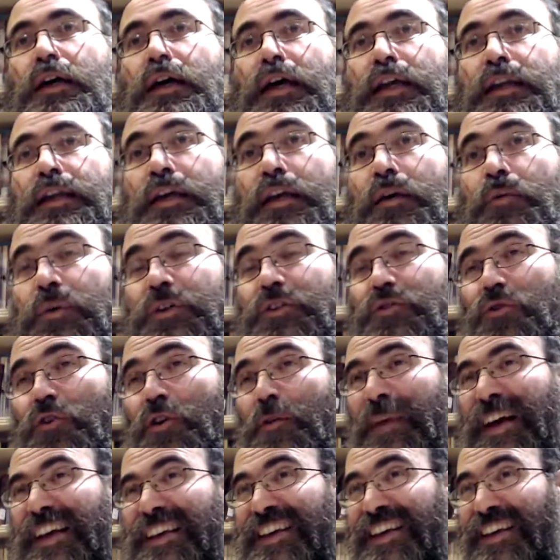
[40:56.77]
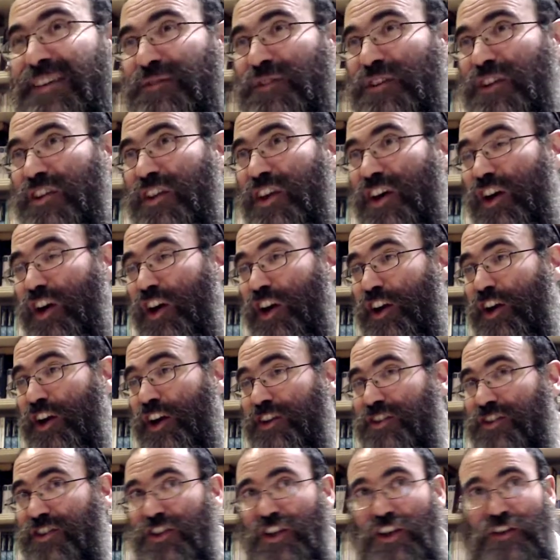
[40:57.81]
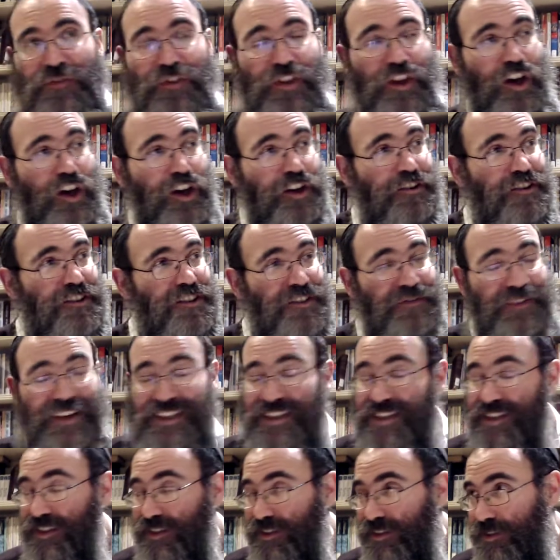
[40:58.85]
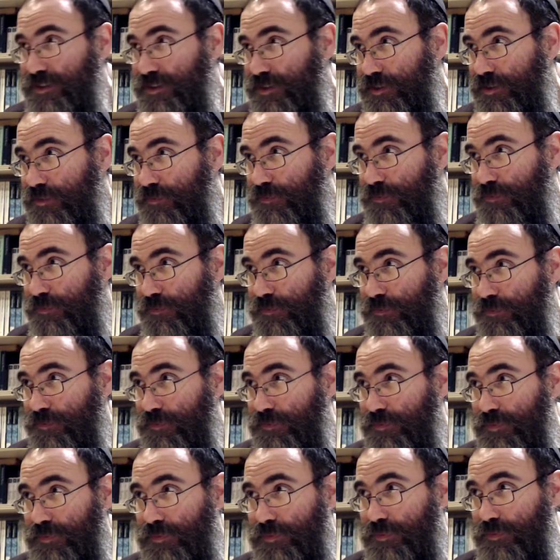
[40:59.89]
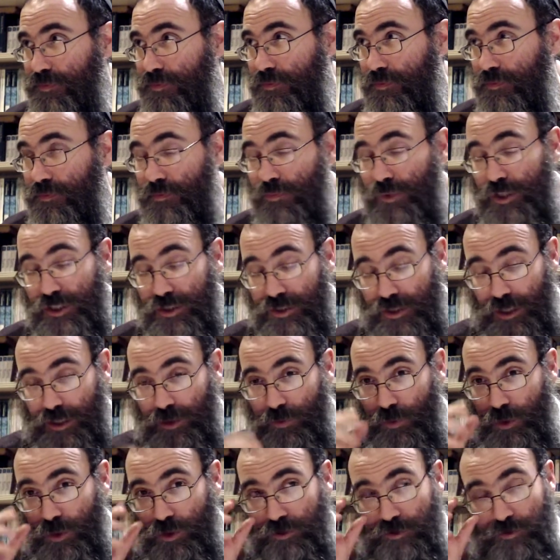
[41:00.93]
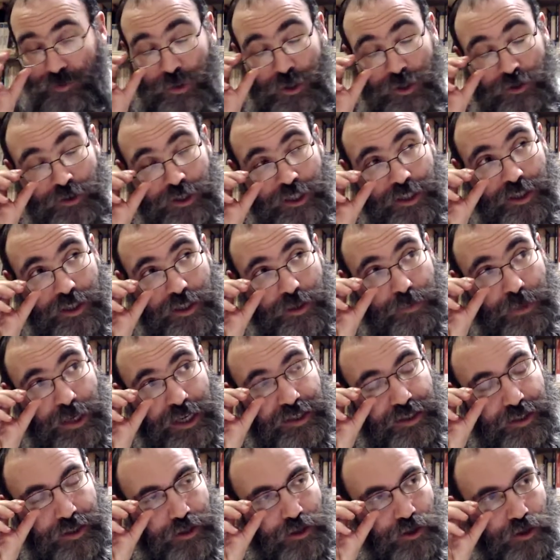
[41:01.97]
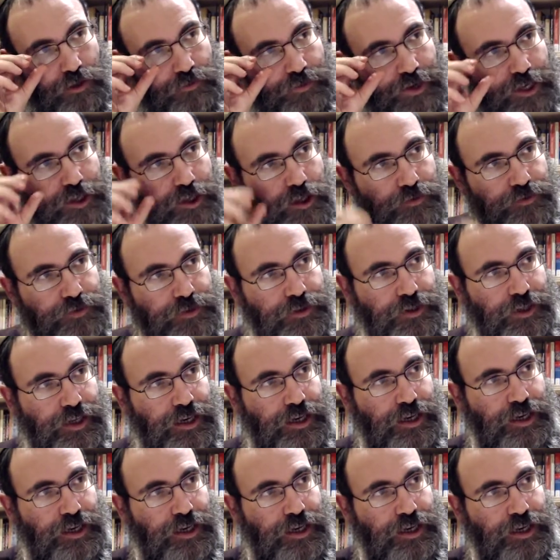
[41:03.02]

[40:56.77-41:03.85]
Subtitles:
and here we're talking about even the Eirin Seif of the Eiris of Atzilus, which is something we already explained in u-va-Yom,